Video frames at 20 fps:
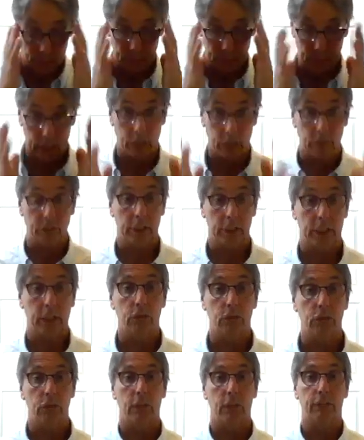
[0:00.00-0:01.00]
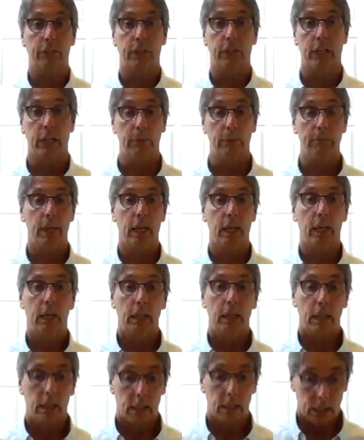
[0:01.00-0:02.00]
on, be careful they don't fall off your head.
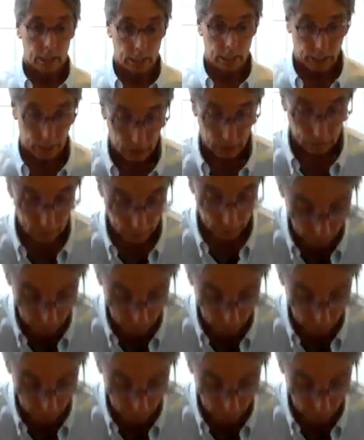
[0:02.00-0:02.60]
And then